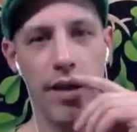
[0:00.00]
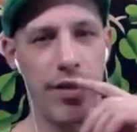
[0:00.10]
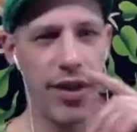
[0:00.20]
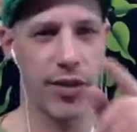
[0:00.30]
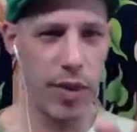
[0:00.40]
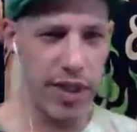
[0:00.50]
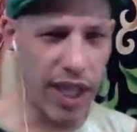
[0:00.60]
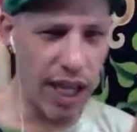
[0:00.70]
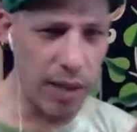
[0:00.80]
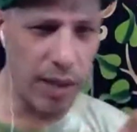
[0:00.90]
This one
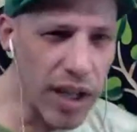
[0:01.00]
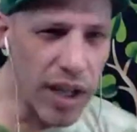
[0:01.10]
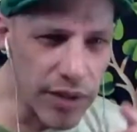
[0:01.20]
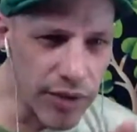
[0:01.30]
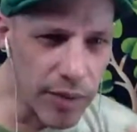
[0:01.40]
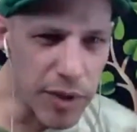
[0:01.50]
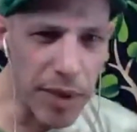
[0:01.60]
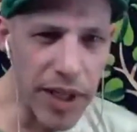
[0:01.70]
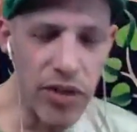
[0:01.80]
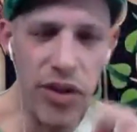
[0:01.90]
came in from the
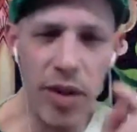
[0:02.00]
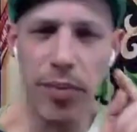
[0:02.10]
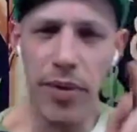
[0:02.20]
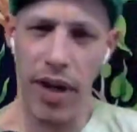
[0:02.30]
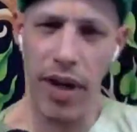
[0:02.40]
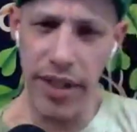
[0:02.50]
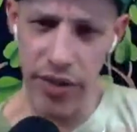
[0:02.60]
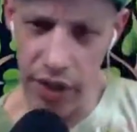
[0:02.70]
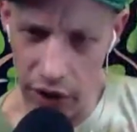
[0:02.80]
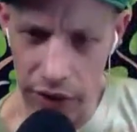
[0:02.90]
spaceship. Is
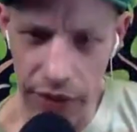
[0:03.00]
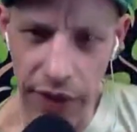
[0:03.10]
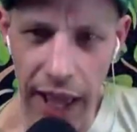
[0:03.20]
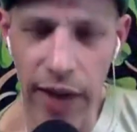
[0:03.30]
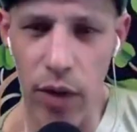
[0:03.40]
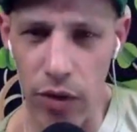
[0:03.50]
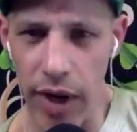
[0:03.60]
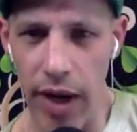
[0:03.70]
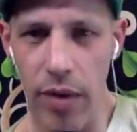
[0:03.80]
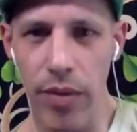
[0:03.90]
the Earth flat or
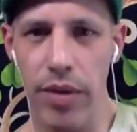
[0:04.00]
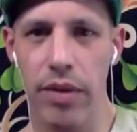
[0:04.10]
round?